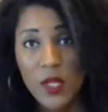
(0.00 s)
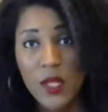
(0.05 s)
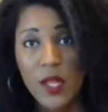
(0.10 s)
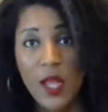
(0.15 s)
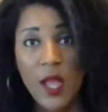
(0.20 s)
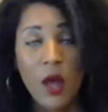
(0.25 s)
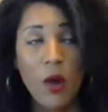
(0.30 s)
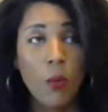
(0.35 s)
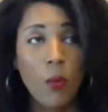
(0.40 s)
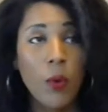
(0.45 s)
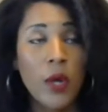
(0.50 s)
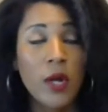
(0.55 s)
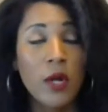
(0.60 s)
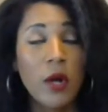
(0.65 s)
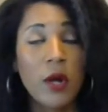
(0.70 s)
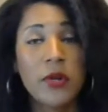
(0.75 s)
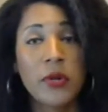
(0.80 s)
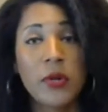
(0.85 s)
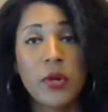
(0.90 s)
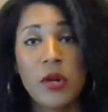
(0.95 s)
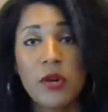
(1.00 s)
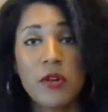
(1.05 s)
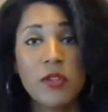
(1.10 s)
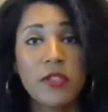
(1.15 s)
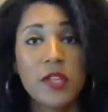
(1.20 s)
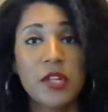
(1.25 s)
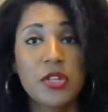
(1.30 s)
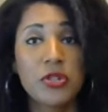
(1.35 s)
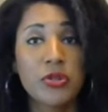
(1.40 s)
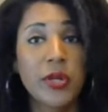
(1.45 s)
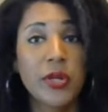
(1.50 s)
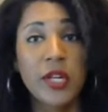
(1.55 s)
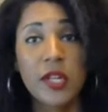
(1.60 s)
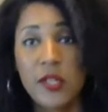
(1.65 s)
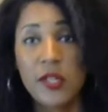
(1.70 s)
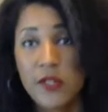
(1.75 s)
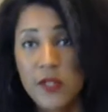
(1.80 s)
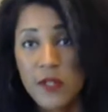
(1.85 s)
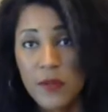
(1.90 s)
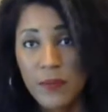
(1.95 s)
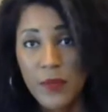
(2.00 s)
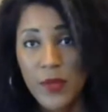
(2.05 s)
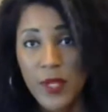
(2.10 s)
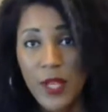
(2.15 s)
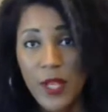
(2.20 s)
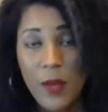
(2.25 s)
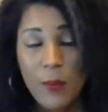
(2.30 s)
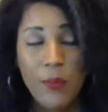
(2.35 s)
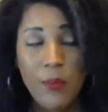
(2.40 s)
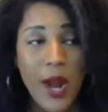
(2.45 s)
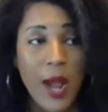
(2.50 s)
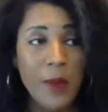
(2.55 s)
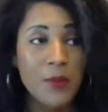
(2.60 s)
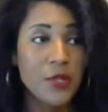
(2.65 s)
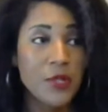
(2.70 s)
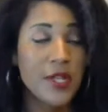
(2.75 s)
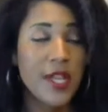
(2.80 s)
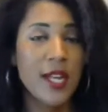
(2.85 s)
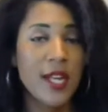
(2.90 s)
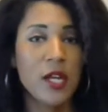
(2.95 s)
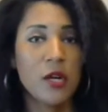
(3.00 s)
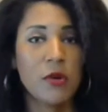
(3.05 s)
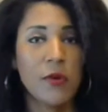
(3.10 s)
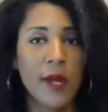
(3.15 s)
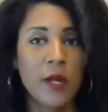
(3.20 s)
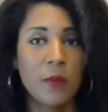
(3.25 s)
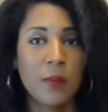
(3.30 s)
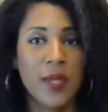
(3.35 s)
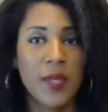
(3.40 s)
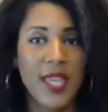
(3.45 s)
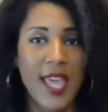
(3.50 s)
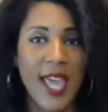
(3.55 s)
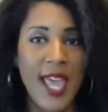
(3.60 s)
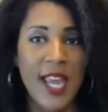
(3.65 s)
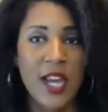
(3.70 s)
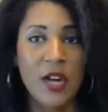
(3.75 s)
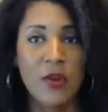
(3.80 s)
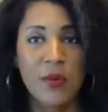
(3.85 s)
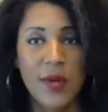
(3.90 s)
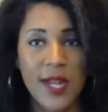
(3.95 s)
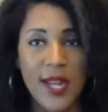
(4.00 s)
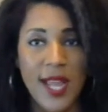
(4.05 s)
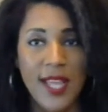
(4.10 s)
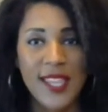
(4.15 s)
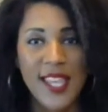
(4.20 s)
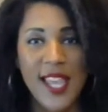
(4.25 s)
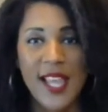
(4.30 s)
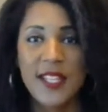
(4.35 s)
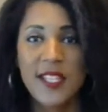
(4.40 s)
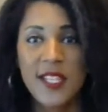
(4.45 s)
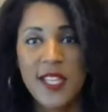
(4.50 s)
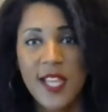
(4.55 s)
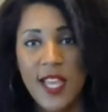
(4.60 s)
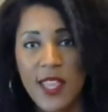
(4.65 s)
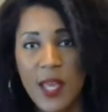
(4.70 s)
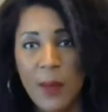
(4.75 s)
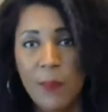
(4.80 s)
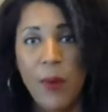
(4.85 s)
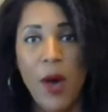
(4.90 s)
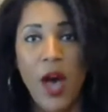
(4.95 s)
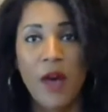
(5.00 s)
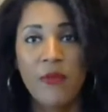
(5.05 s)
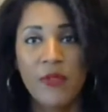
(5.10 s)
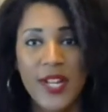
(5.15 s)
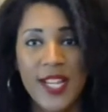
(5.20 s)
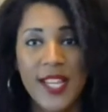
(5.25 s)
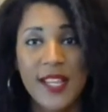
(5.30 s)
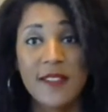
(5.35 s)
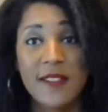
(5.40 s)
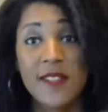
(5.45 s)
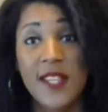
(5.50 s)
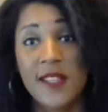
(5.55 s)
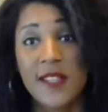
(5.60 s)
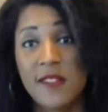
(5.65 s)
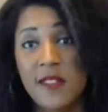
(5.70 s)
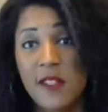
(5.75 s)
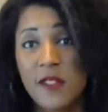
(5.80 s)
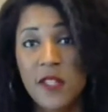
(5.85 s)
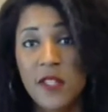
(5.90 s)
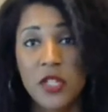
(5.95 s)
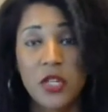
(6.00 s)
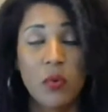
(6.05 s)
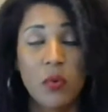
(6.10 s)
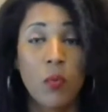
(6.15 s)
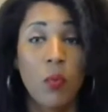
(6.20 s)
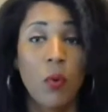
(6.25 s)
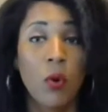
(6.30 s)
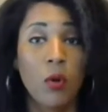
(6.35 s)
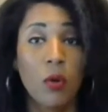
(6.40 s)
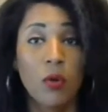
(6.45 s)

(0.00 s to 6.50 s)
What are your earthly triggers? Perhaps you get incredibly angry at the idea that poverty exists in such a world